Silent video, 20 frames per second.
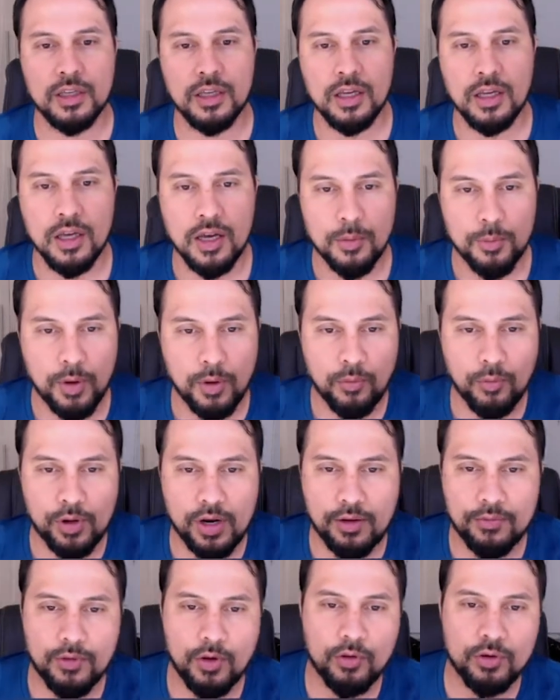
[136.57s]
But what
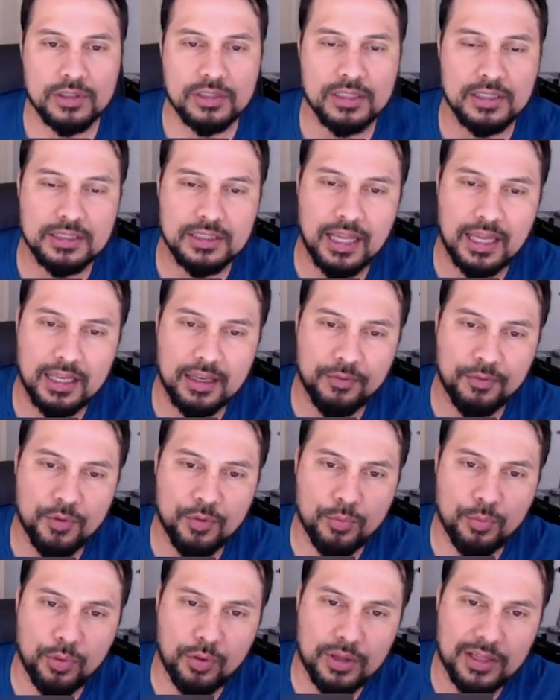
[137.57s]
I've noticed is like if you
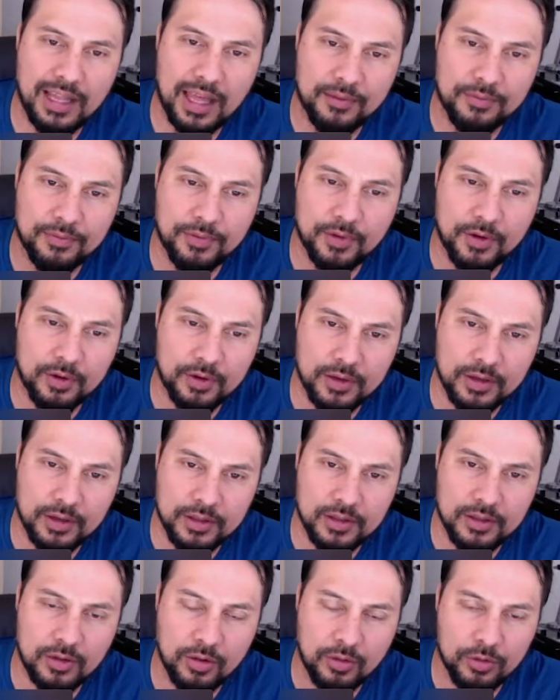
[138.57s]
put like
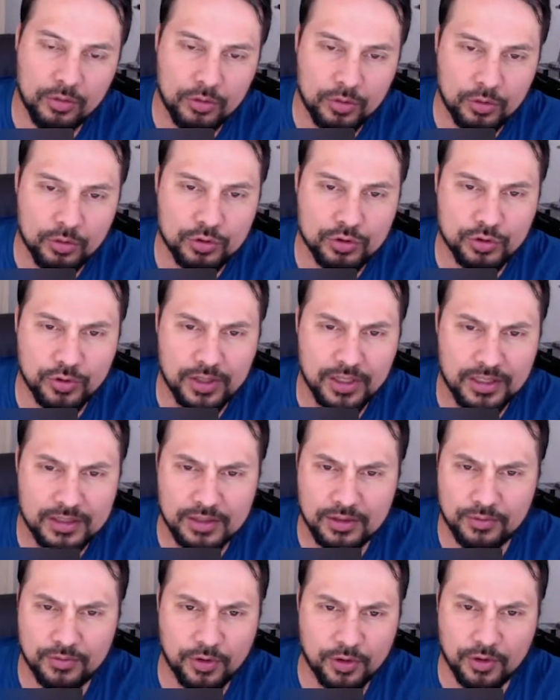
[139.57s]
nutrients
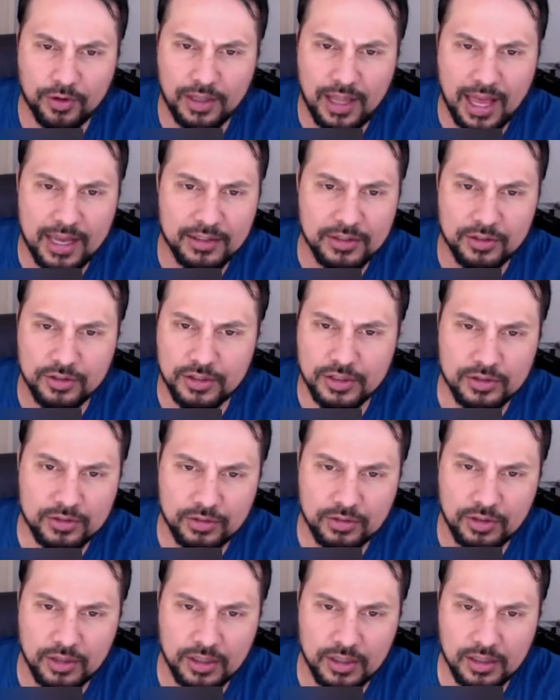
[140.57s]
and fertilizer into
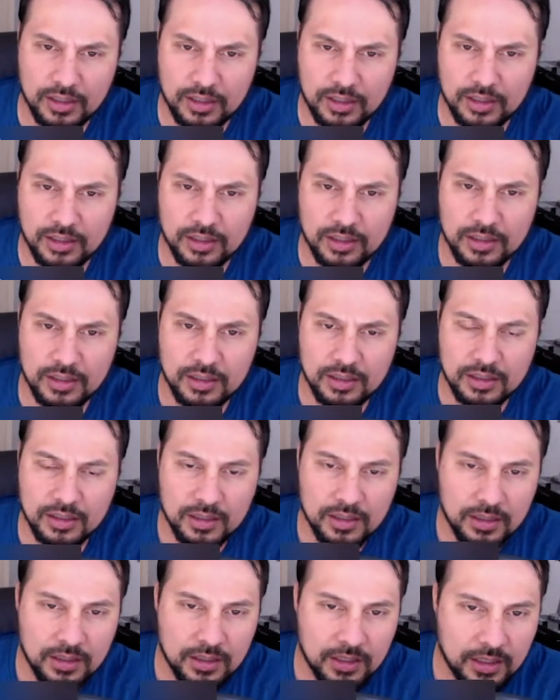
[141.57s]

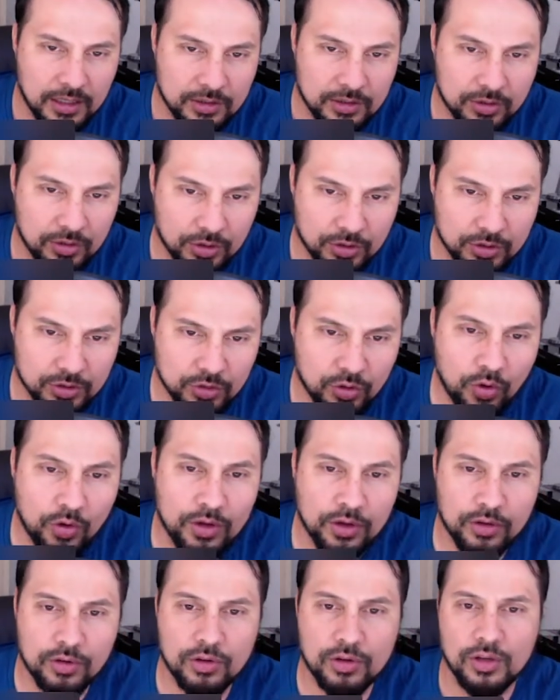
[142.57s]
the
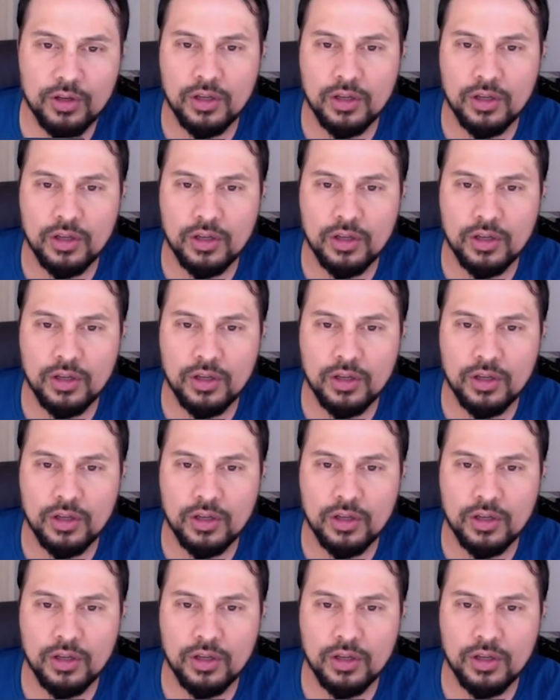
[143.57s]
soil,